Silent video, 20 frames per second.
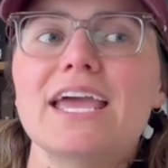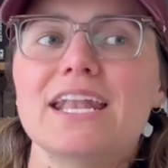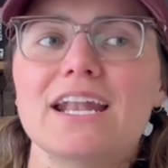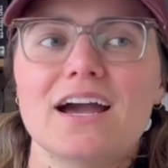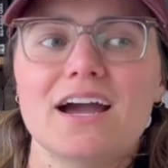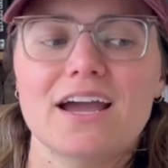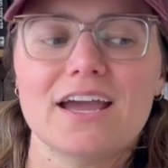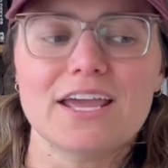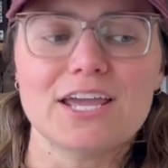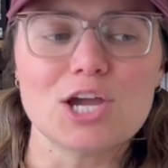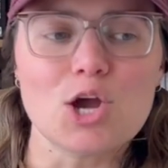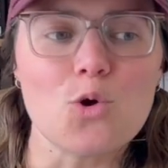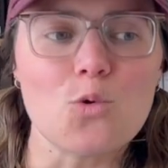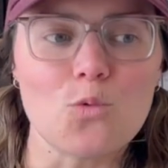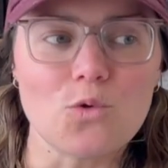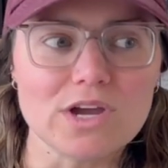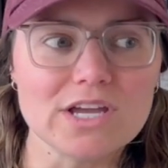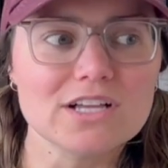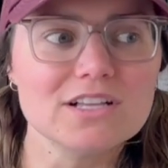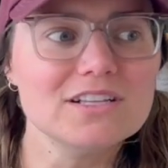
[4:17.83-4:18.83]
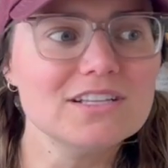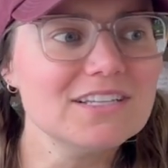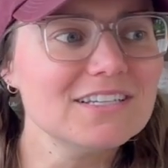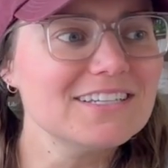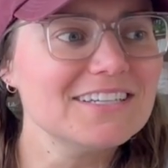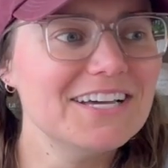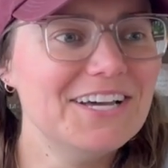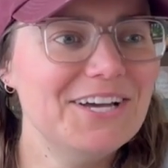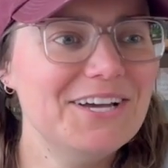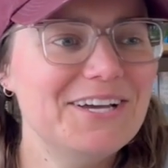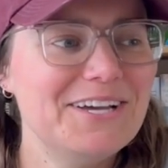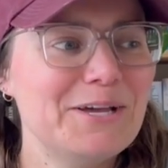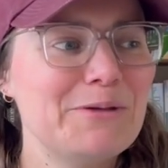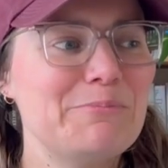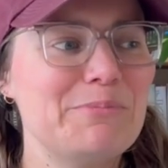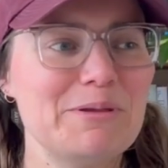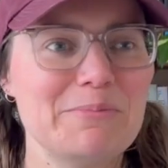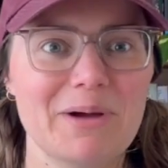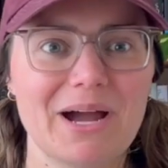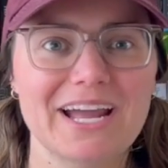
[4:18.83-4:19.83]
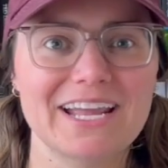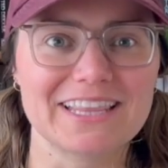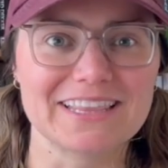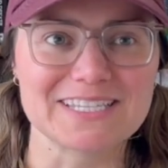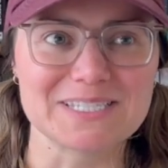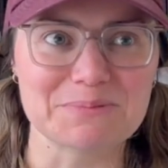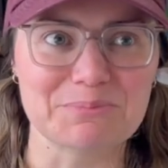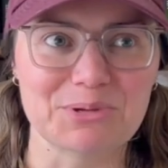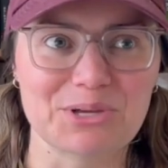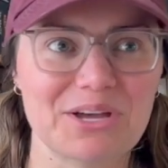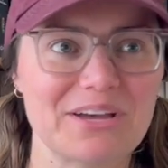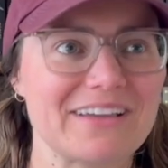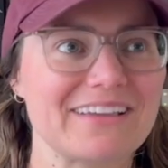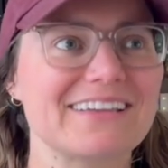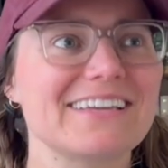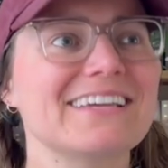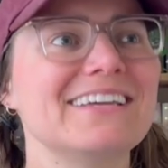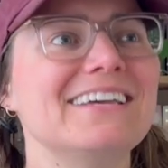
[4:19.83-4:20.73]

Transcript: and I will be buying this book.